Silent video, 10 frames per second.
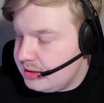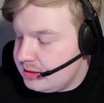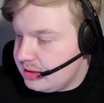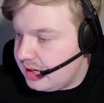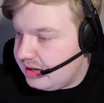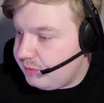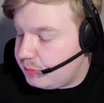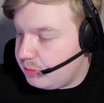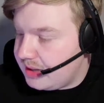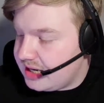
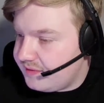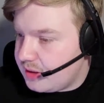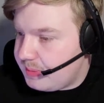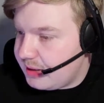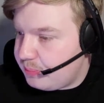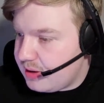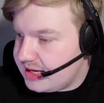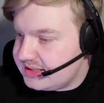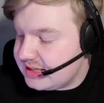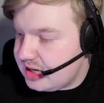Liverpool might have their big
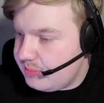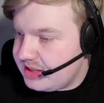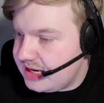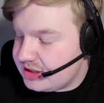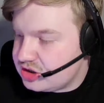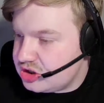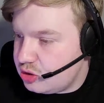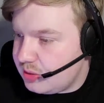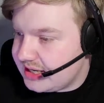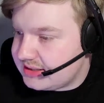prize to come in the next 2
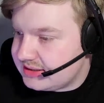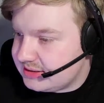weeks.